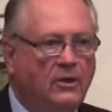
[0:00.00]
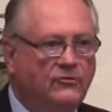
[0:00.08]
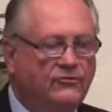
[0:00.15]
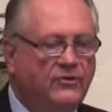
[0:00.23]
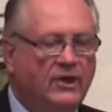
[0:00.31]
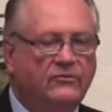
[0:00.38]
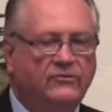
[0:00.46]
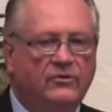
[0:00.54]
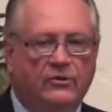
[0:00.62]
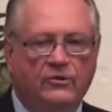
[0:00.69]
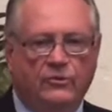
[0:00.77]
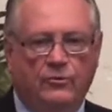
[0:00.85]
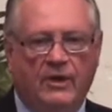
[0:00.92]
says
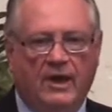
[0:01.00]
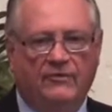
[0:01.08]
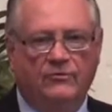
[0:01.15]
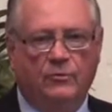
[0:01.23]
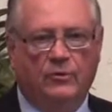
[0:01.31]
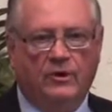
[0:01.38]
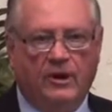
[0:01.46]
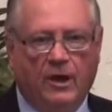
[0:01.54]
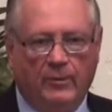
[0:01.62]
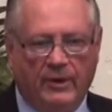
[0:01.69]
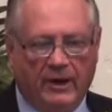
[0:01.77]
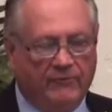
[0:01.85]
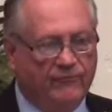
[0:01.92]
you have to
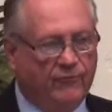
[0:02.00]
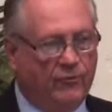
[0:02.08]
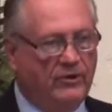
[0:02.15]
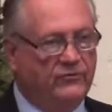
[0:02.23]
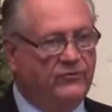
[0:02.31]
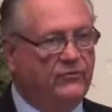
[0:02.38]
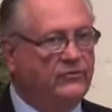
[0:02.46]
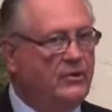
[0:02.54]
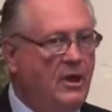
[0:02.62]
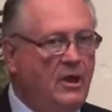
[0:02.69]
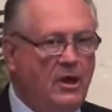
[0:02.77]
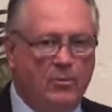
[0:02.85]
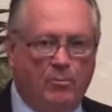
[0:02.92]
accommodate. For instance,
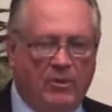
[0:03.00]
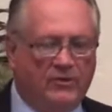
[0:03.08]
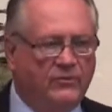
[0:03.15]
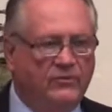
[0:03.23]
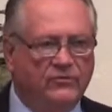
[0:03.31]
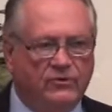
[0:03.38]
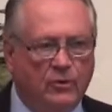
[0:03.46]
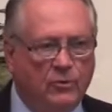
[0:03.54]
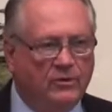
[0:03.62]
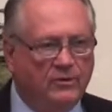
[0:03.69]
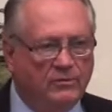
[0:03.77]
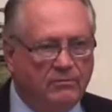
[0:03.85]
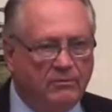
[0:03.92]
Muslims don't
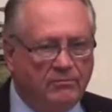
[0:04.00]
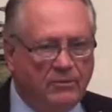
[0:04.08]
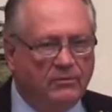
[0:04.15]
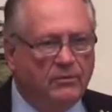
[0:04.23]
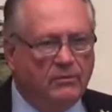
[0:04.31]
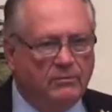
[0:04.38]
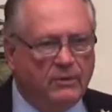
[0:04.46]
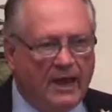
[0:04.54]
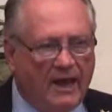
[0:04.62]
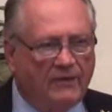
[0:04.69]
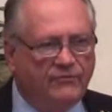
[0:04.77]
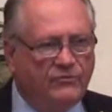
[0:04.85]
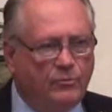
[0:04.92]

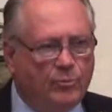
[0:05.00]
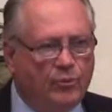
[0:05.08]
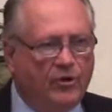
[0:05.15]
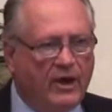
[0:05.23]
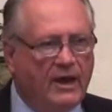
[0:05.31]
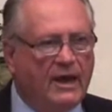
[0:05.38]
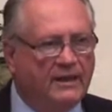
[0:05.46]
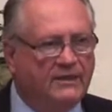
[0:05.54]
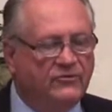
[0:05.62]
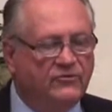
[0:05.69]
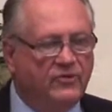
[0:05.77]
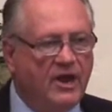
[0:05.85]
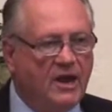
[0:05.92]
have to pray at the
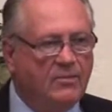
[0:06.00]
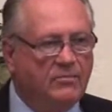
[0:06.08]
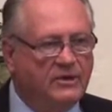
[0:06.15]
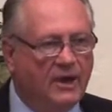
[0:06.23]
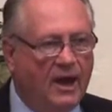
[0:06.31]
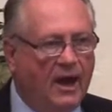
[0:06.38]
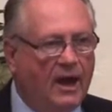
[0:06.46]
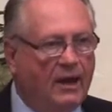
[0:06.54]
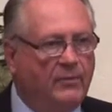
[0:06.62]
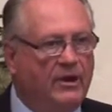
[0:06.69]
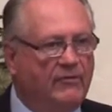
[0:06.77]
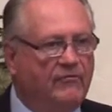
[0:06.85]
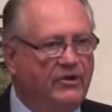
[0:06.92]
same
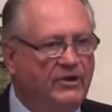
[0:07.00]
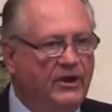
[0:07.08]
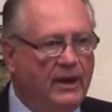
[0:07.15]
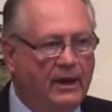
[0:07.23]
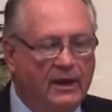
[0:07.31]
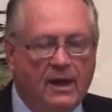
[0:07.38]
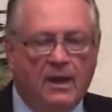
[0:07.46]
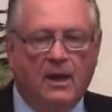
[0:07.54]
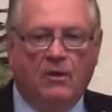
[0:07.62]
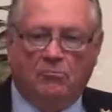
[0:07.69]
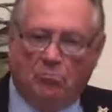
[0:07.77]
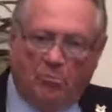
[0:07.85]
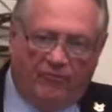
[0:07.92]
time every day.
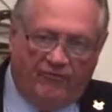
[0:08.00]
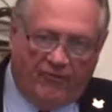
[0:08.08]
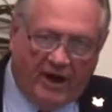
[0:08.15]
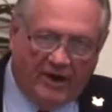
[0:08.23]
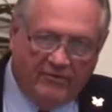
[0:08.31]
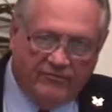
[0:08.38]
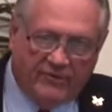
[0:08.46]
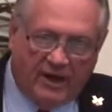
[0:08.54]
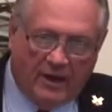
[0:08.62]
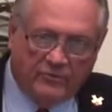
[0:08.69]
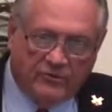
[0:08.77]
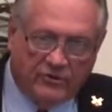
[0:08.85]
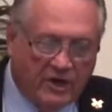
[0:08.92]
5
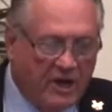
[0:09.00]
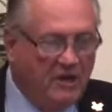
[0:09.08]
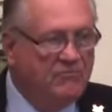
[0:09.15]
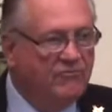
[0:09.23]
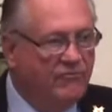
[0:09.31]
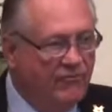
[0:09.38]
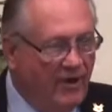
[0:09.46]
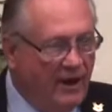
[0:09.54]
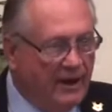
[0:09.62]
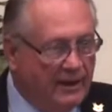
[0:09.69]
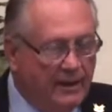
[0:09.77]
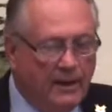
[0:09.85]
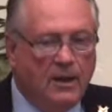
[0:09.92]
times a day, fine.